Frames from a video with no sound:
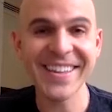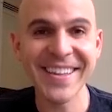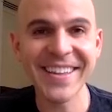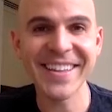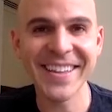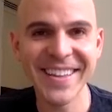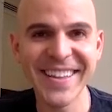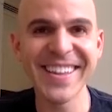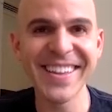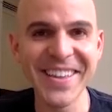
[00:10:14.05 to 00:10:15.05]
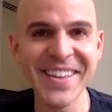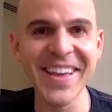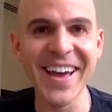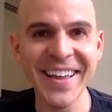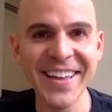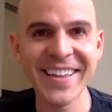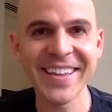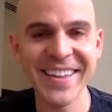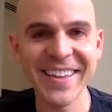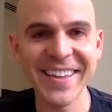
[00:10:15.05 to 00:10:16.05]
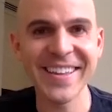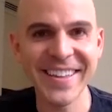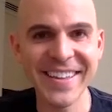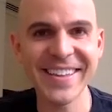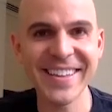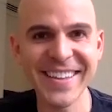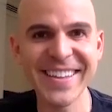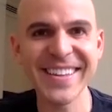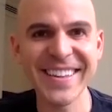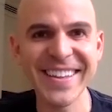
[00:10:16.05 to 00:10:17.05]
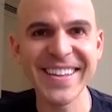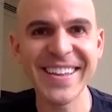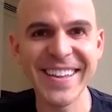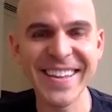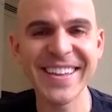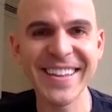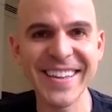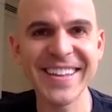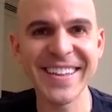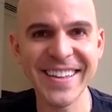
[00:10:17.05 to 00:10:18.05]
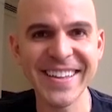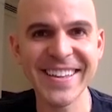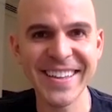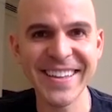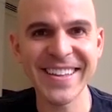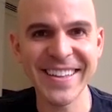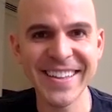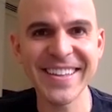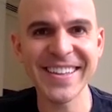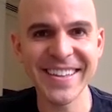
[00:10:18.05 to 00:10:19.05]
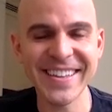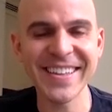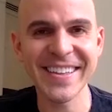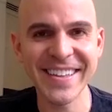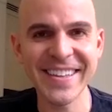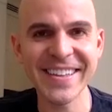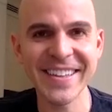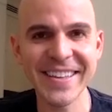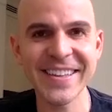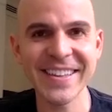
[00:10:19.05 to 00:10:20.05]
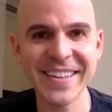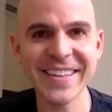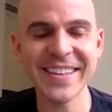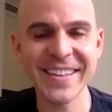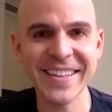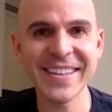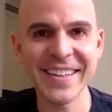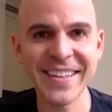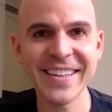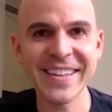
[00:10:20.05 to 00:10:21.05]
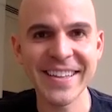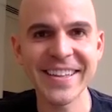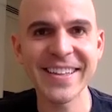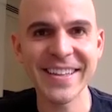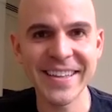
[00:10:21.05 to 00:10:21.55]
No words are spoken by the person on screen.